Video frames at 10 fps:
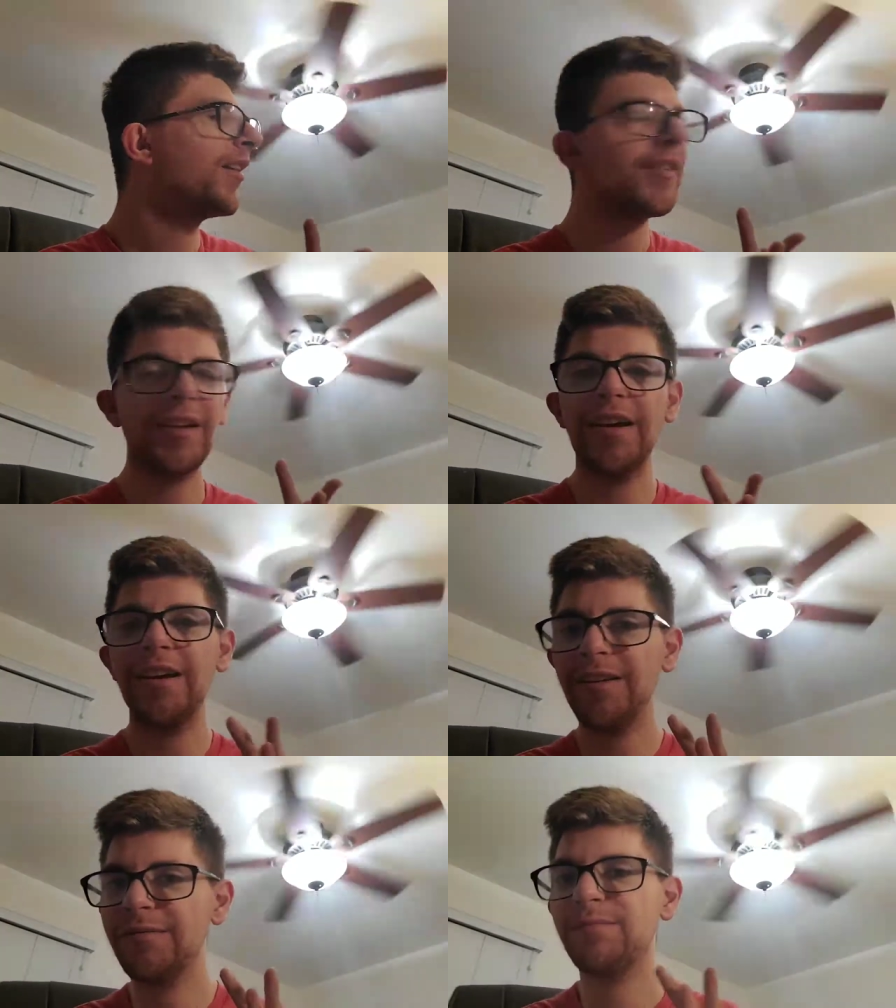
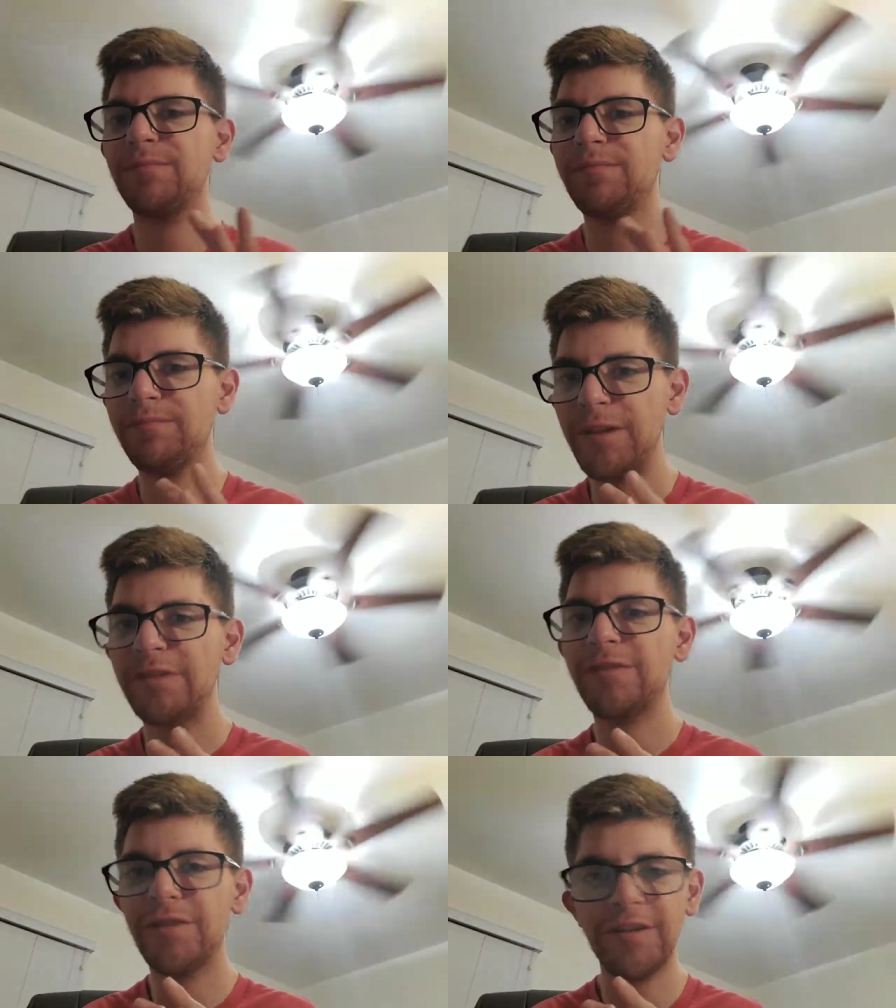the
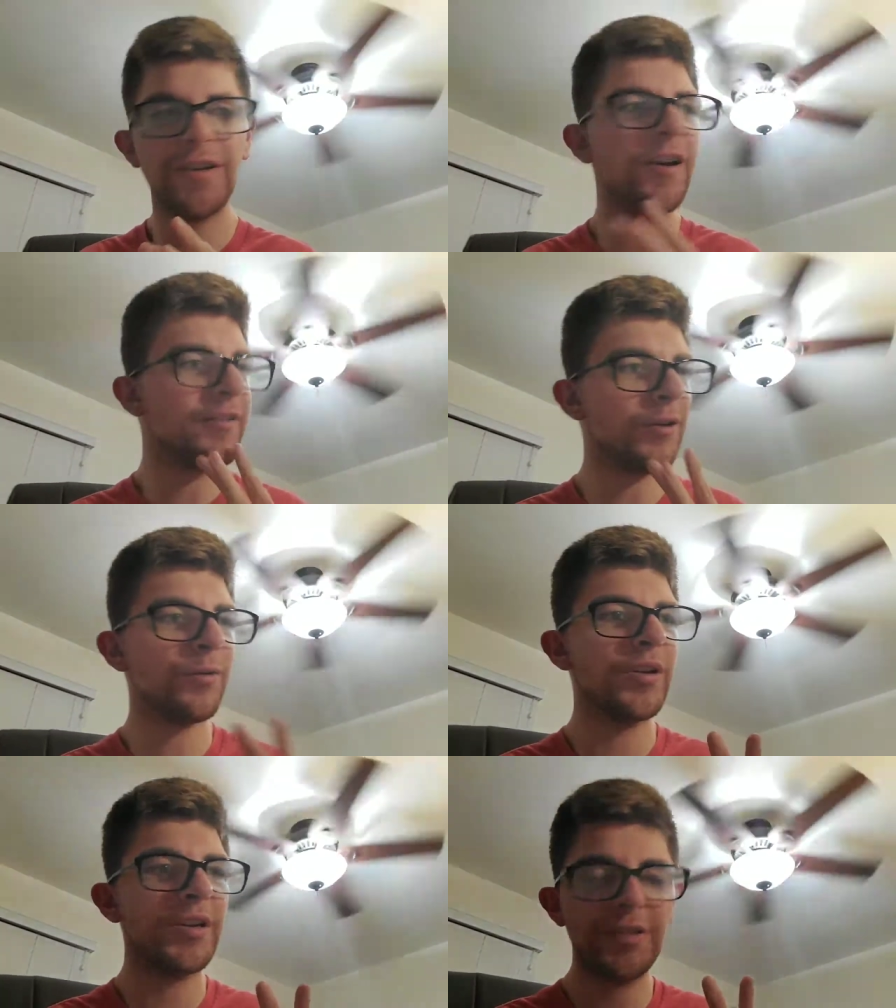Mr.
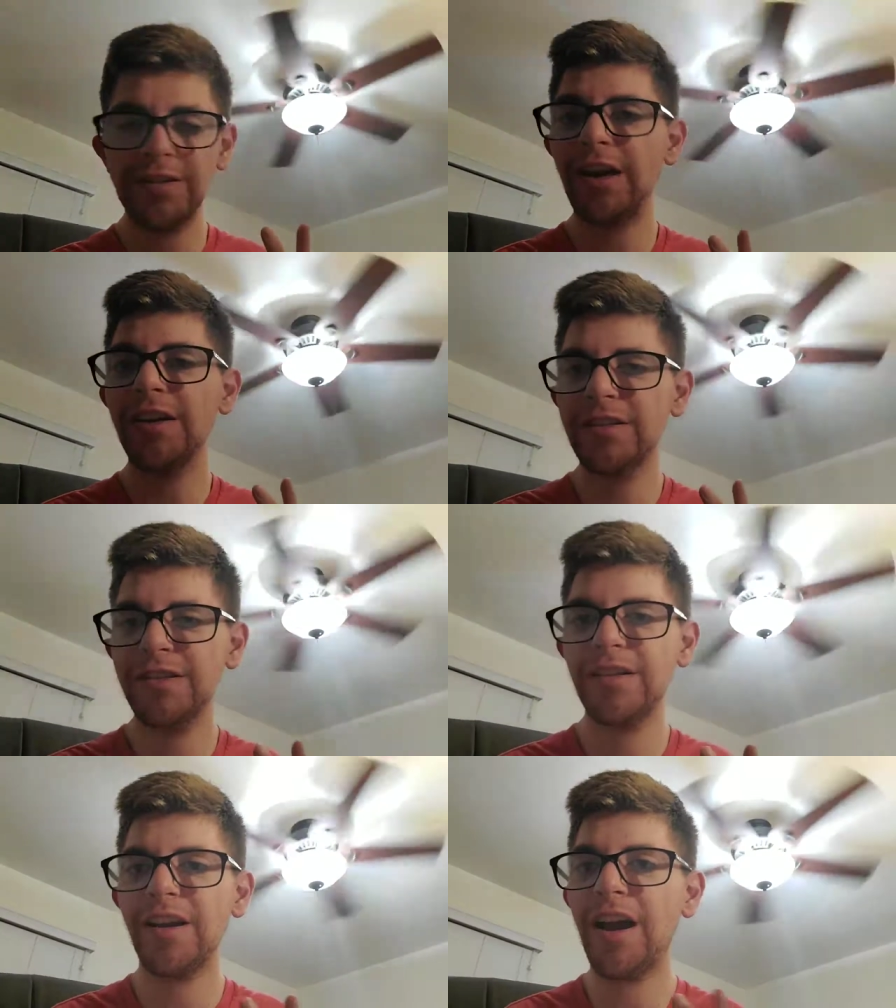Tony
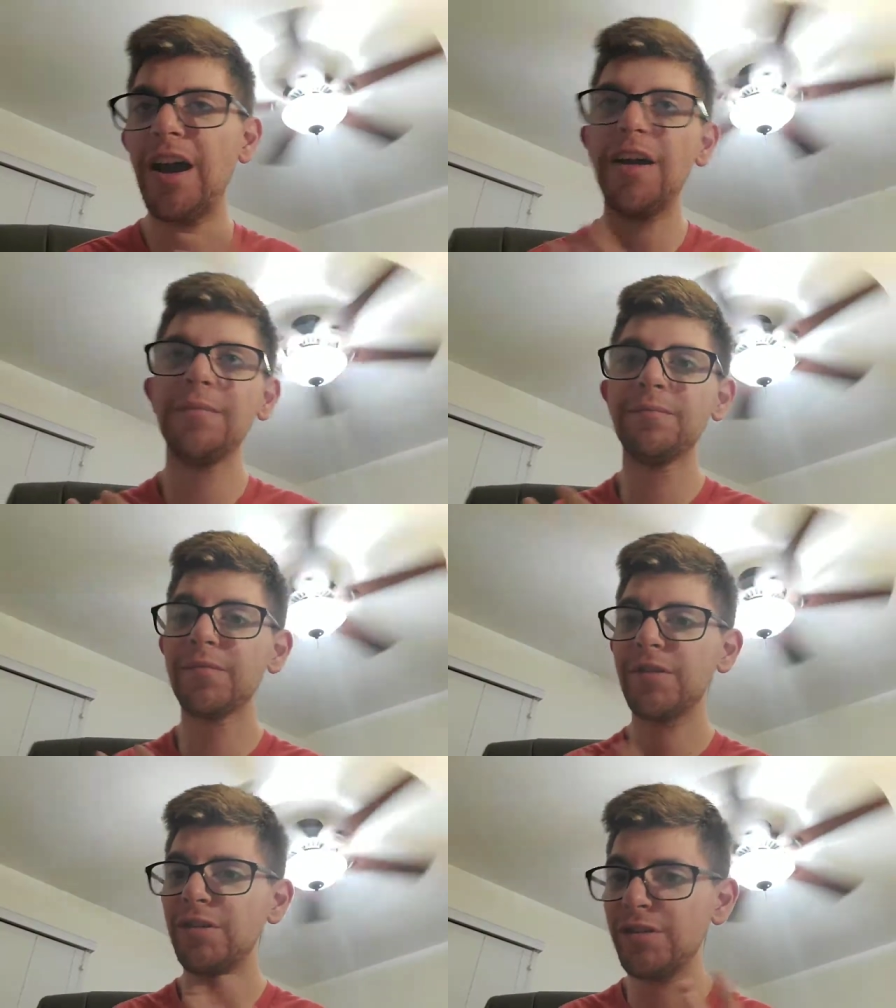Stark's um,